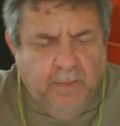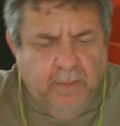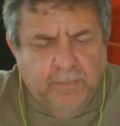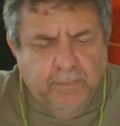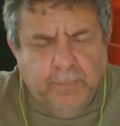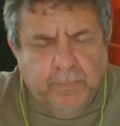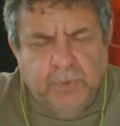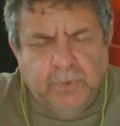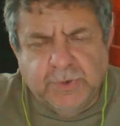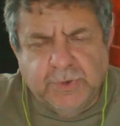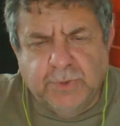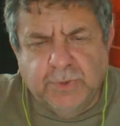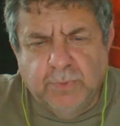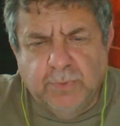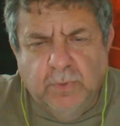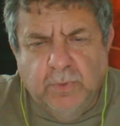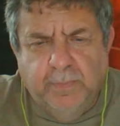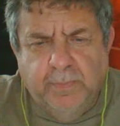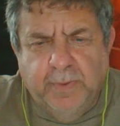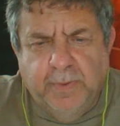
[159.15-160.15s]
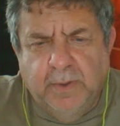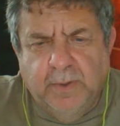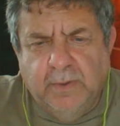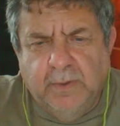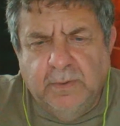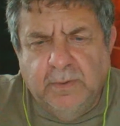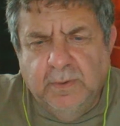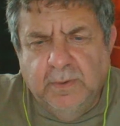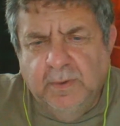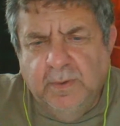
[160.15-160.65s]
pushed through a bill
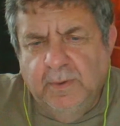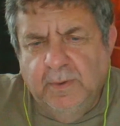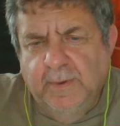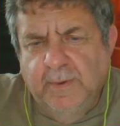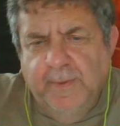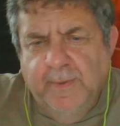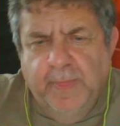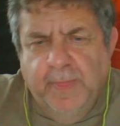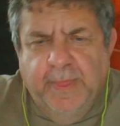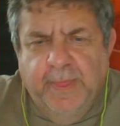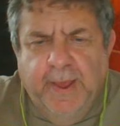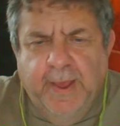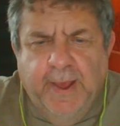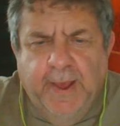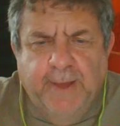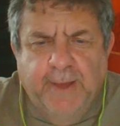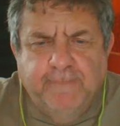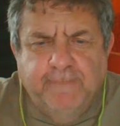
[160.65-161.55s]
that